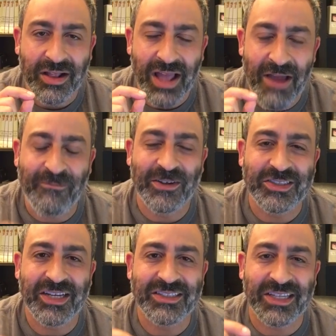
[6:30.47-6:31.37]

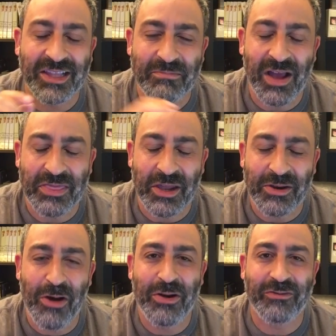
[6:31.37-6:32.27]
emphasis and the
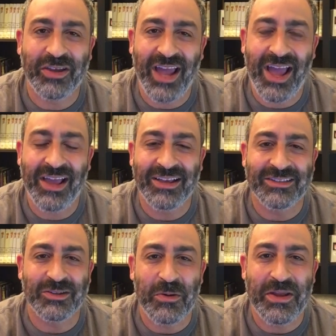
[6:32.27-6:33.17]
note of today
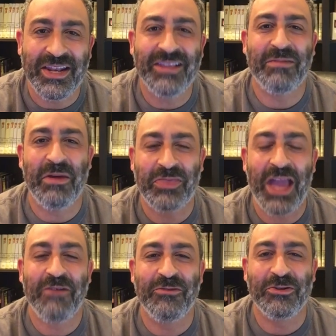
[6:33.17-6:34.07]
is we need to be
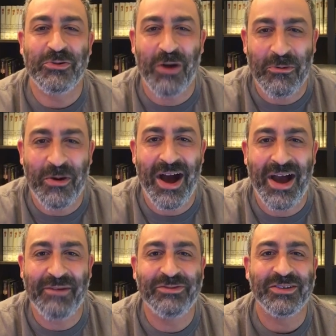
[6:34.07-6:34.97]
thankful to our
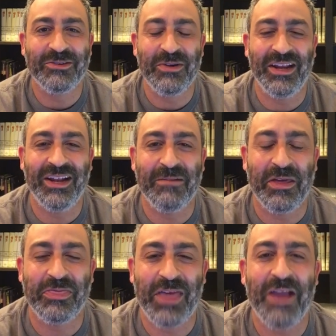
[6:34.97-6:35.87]
wives, we need to
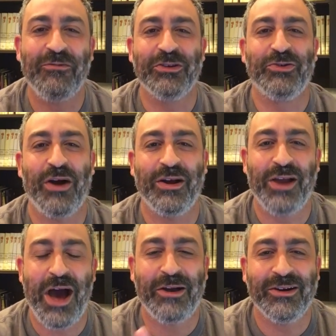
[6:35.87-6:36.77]
be thankful to our
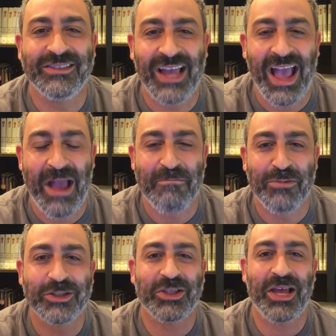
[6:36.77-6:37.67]
daughters and
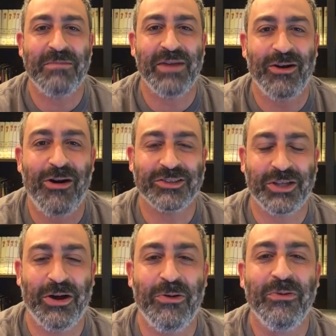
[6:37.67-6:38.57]
push them and
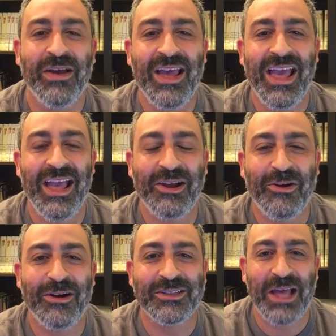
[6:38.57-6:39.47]
also
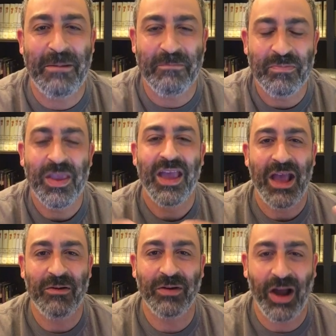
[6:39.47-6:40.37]
encourage them
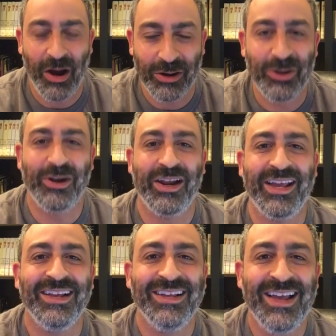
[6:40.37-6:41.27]
in our
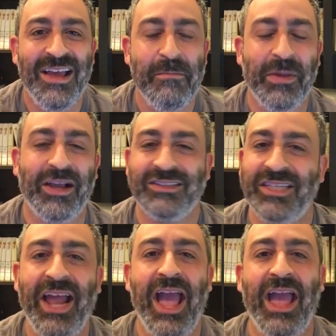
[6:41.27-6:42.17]
learning, because
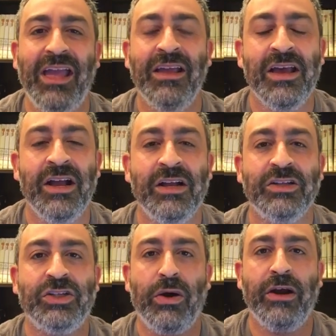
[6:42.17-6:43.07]
today
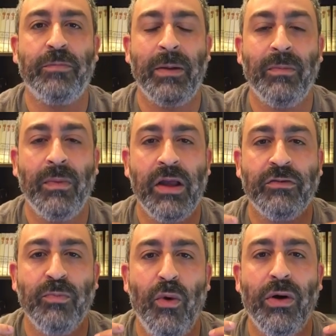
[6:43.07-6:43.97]
Torah
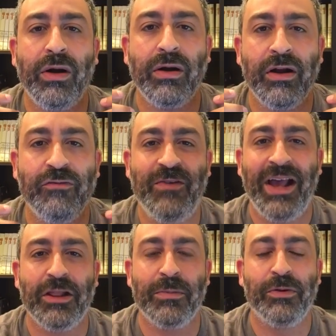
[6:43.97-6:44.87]
is more
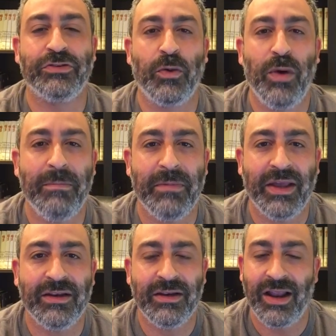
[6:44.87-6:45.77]
available to
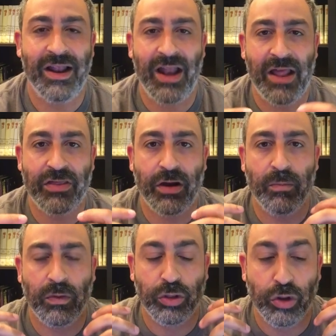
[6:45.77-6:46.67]
women and
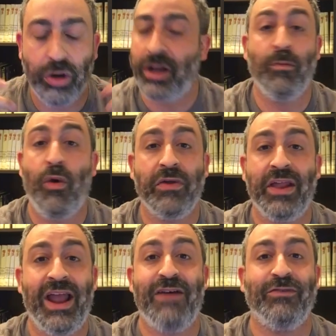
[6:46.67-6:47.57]
they're learning more
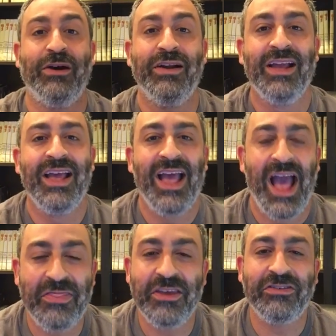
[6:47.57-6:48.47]
than ever.
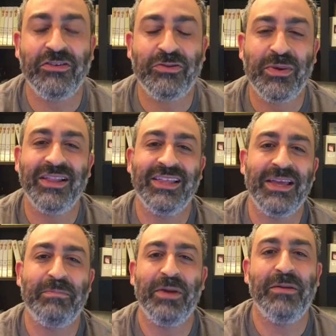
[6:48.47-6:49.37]
And this is really
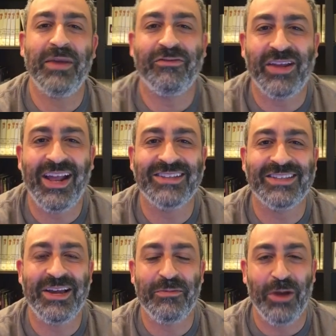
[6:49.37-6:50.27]
the epitome of today's
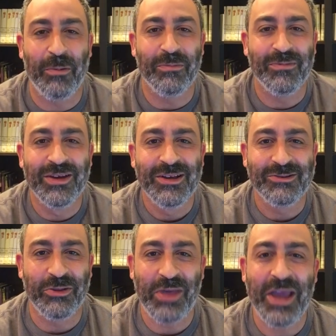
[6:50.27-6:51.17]
Hayom Yom.
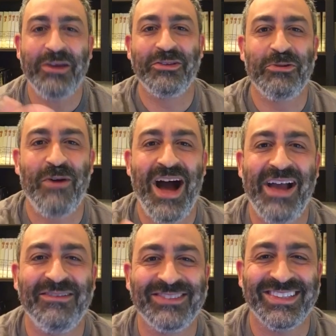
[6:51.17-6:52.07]
So thank you to the
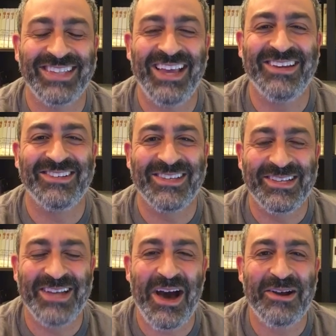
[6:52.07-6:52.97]
wives, thank you to the
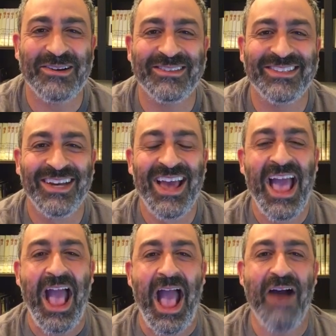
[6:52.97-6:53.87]
daughters.
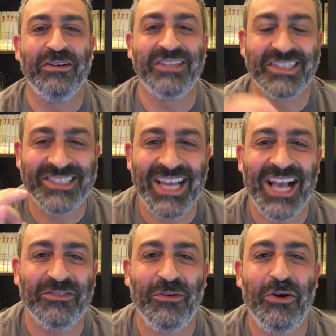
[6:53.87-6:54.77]
Have a
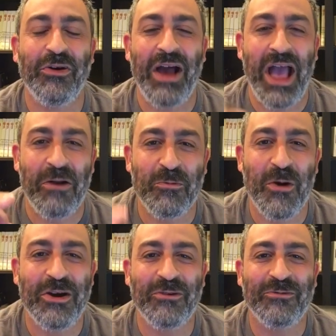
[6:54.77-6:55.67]
successful and
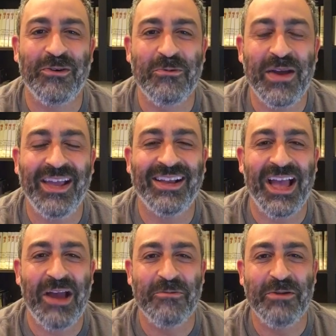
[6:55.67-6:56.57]
wonderful
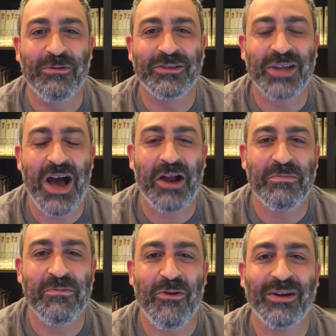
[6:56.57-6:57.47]
week, and we will
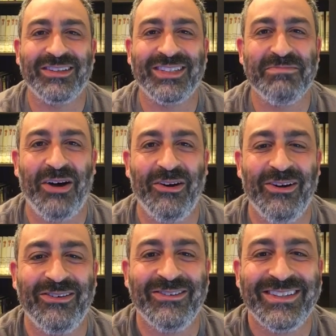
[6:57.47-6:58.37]
talk more tomorrow.